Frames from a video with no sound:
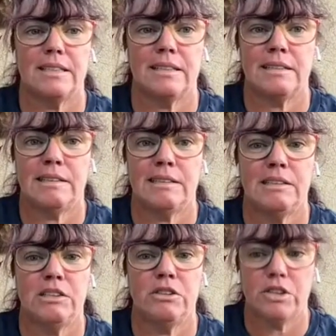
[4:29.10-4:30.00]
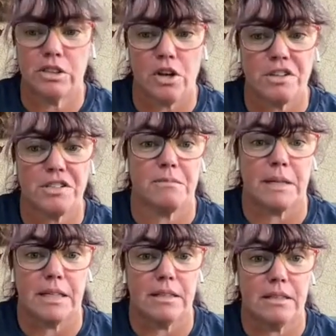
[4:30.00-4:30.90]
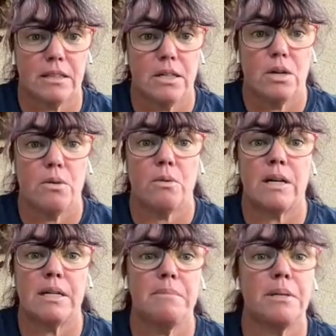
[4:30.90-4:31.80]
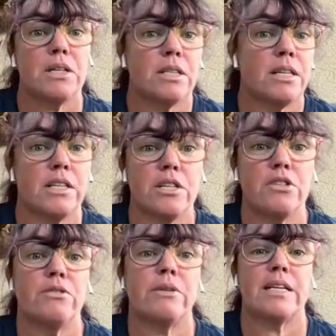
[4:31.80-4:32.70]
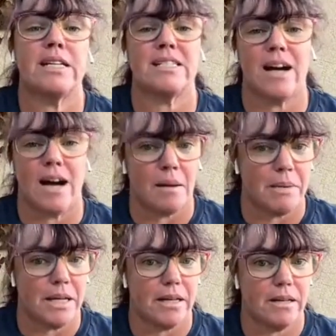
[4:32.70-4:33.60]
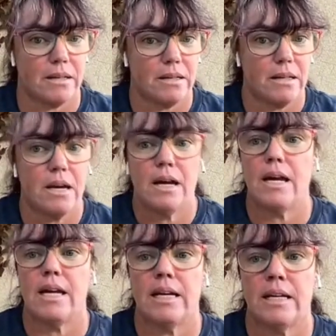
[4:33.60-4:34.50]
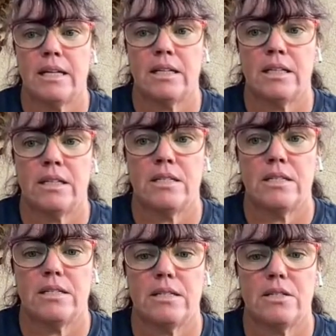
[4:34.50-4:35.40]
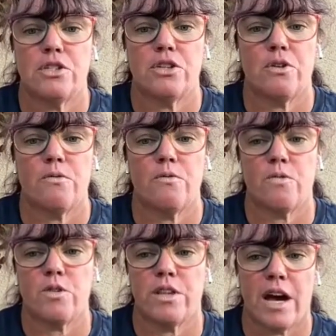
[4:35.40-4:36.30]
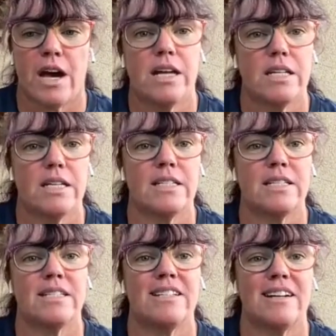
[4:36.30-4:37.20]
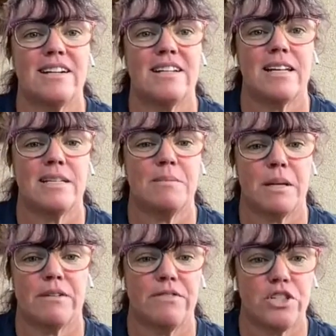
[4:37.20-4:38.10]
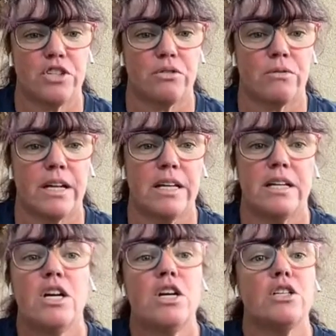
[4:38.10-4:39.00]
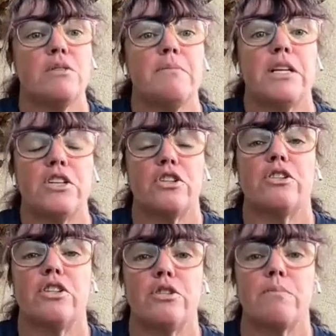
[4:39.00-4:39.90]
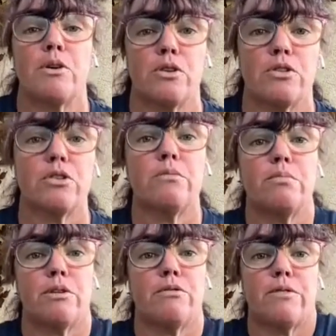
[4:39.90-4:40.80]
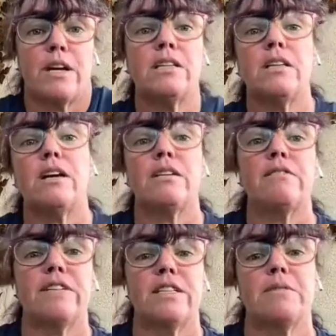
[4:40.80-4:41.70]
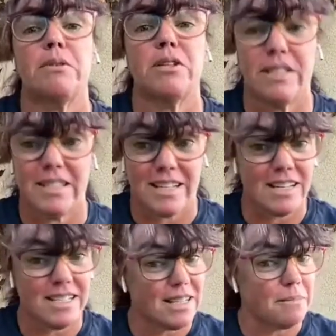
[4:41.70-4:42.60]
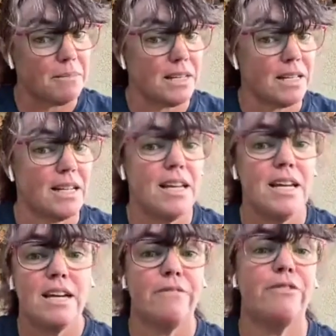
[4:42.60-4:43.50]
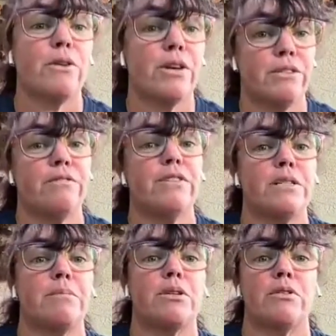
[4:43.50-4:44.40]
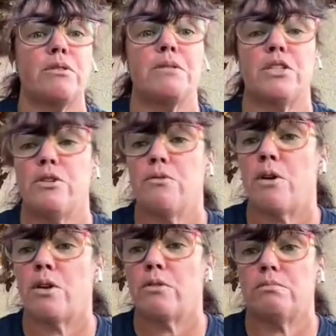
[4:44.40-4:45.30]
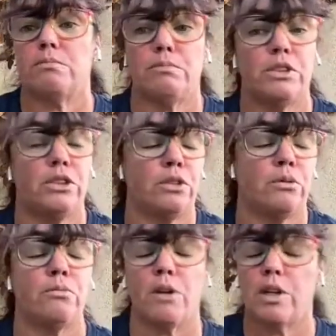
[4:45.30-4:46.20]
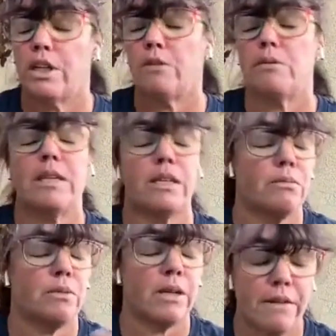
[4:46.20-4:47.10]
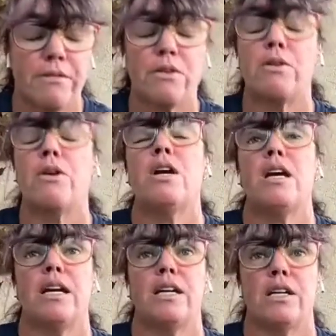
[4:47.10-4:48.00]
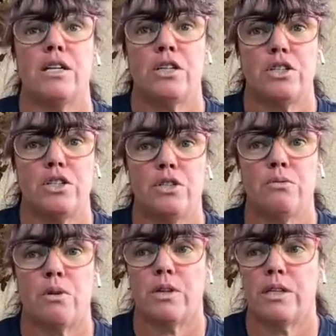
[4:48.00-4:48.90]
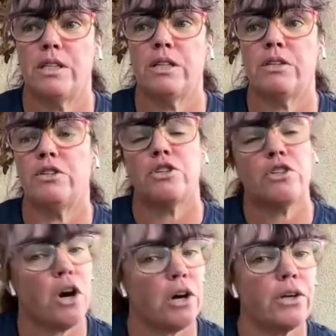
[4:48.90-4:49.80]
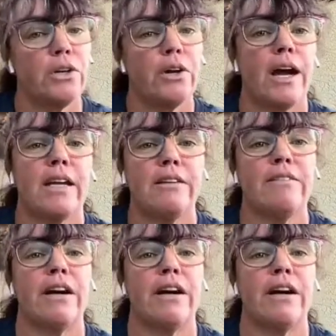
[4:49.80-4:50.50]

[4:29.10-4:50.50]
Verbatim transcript: then you just lost me. Why? Because I think you're doing it as a hobby. And so for that, it's not as beneficial, right? So make sure that your personal profile on Facebook says something. If you are in Facebook groups and you are, you know, working with it, whatever, and you are in there and you're talking, you're adding